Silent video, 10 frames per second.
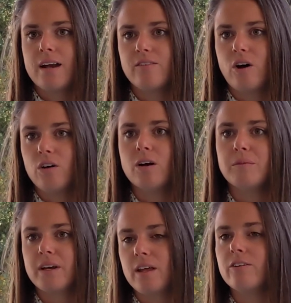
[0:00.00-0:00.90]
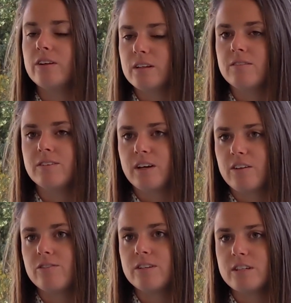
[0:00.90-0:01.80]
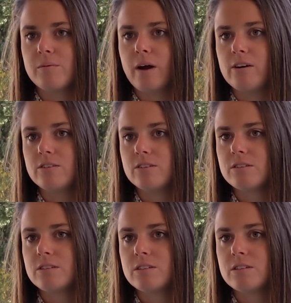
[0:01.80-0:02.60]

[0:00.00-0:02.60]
all come together and live together in the same house.